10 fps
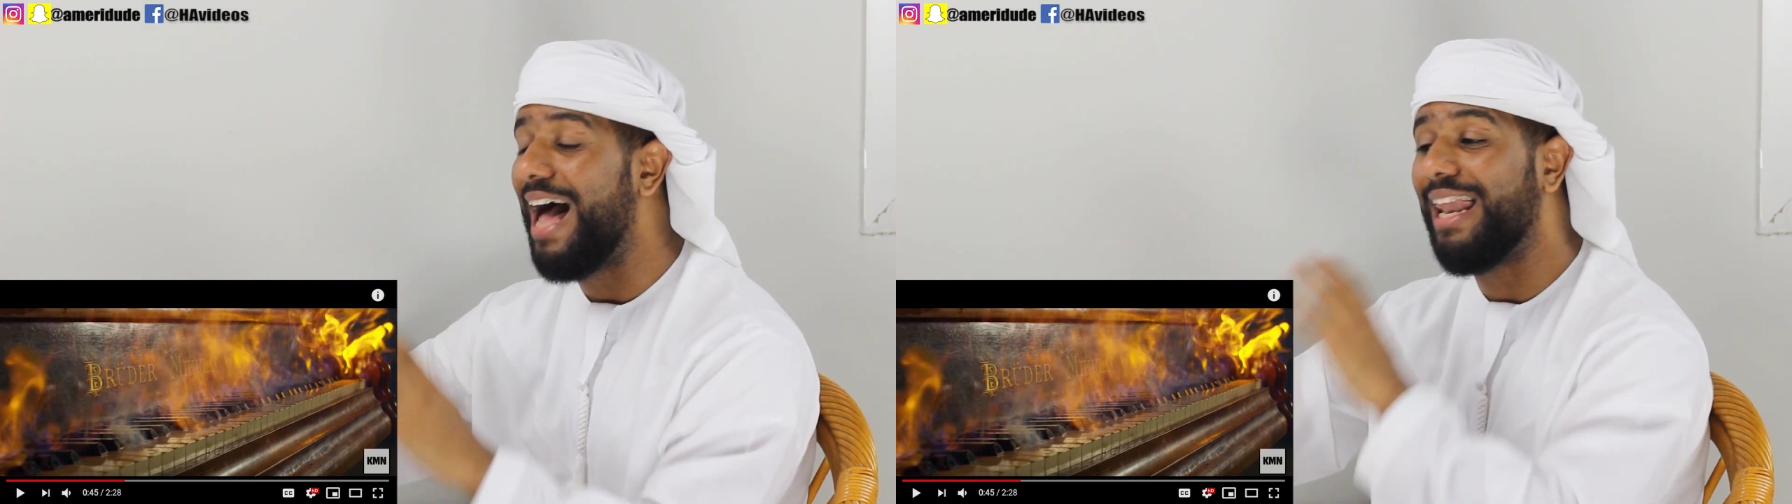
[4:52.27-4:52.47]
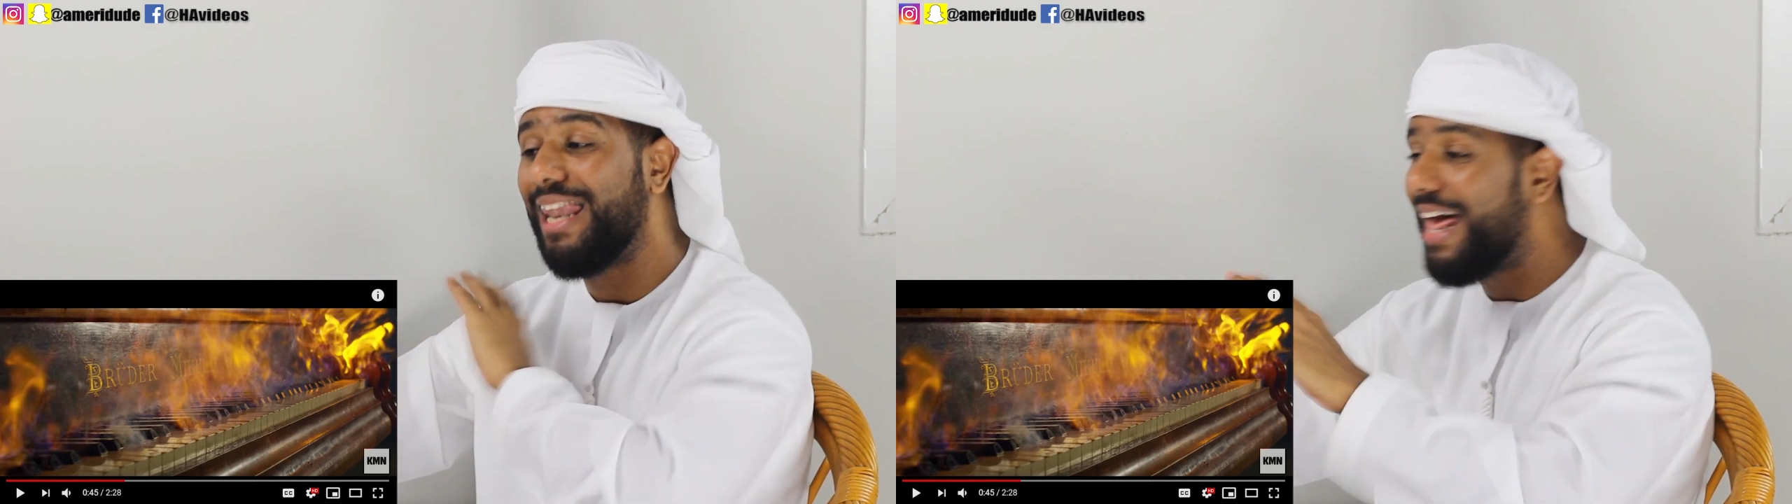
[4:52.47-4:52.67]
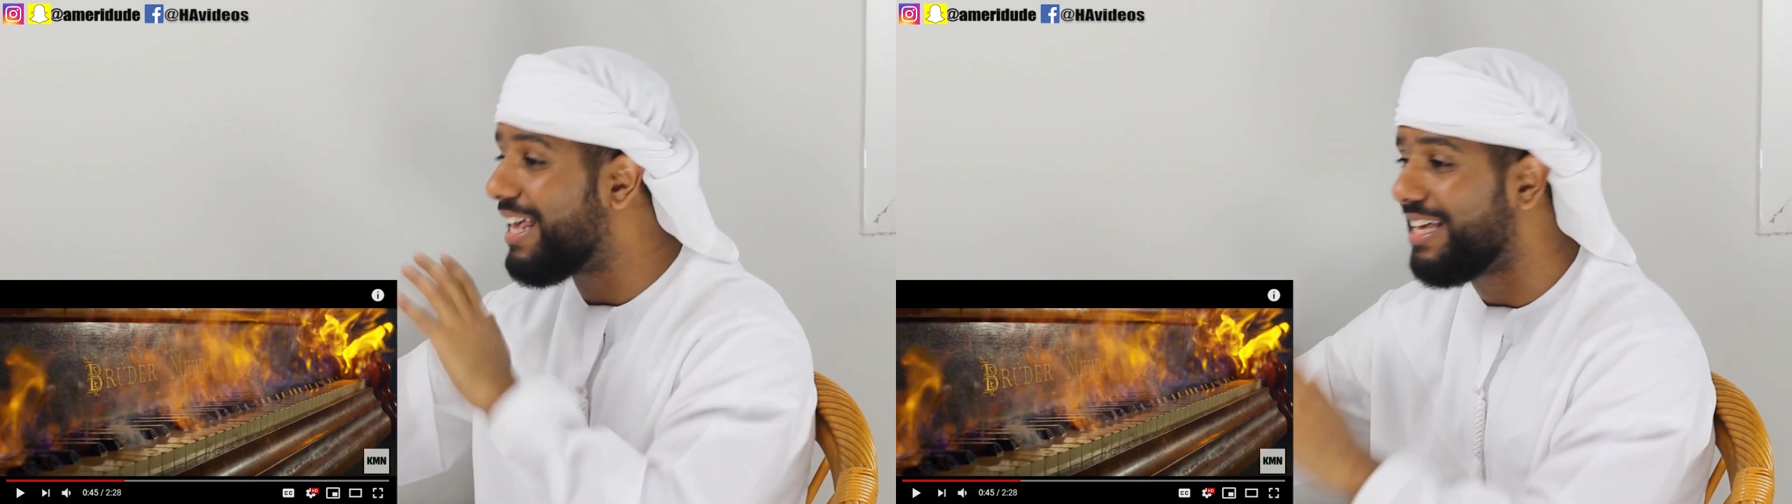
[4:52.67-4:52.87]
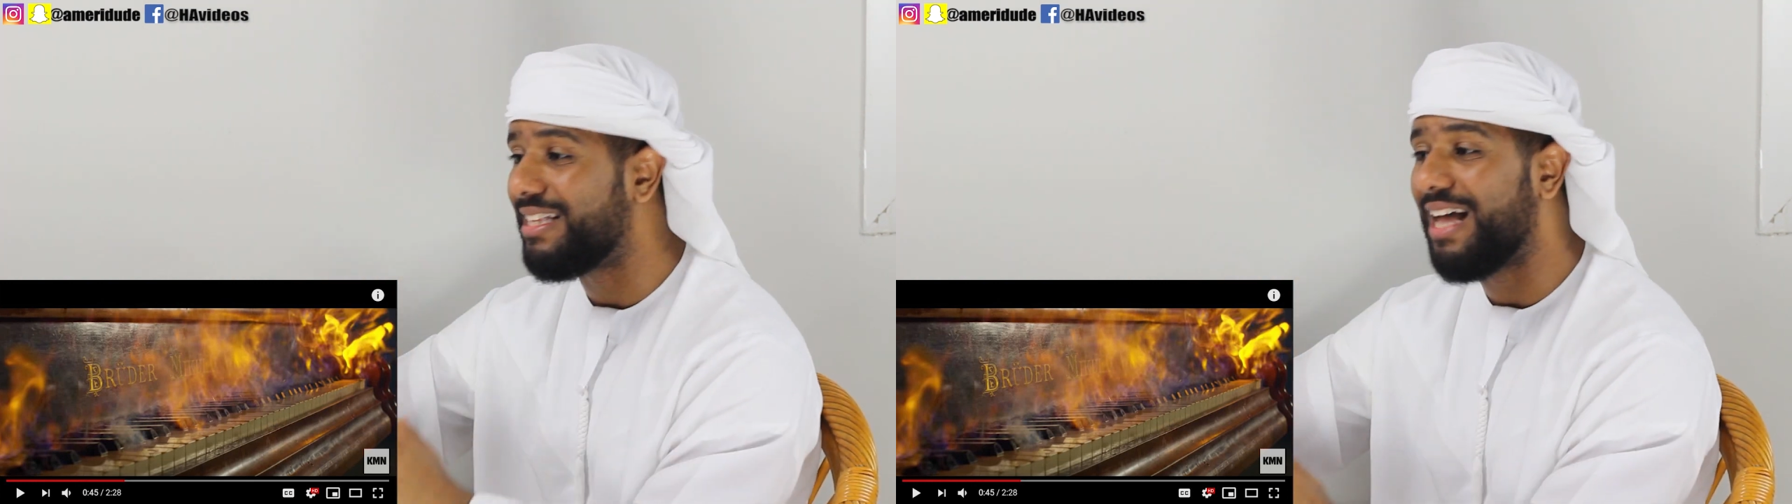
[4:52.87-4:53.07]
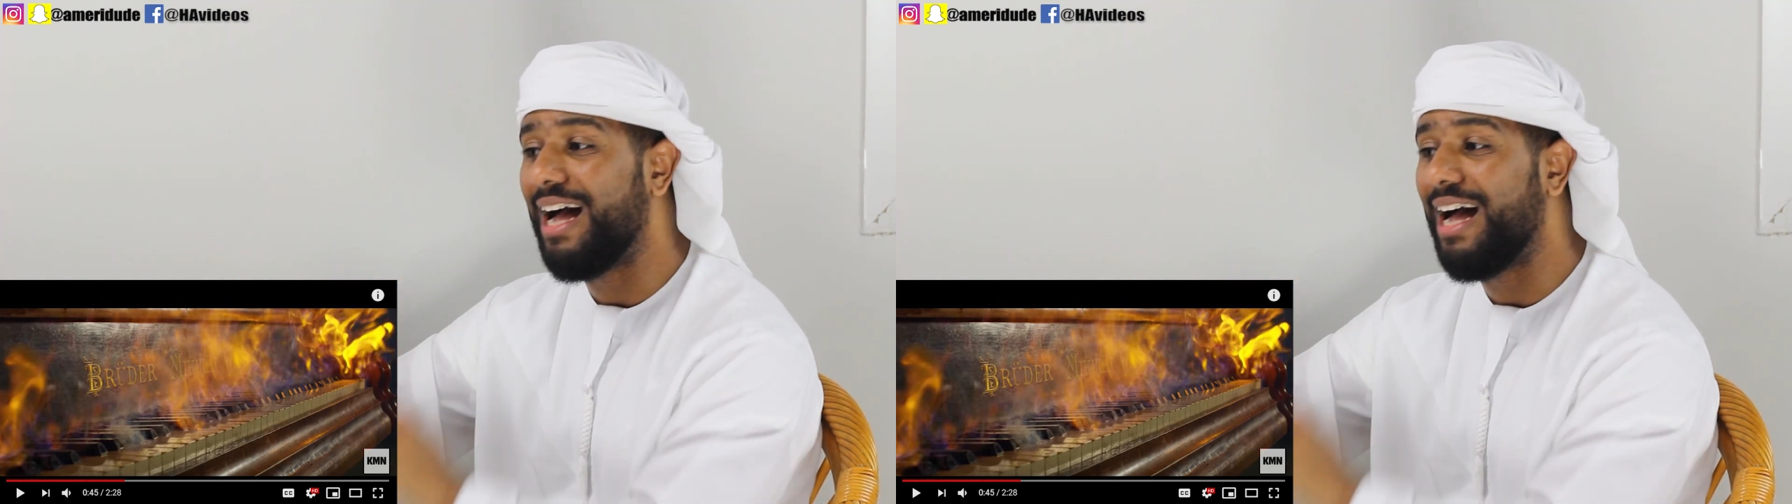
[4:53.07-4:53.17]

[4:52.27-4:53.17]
I like it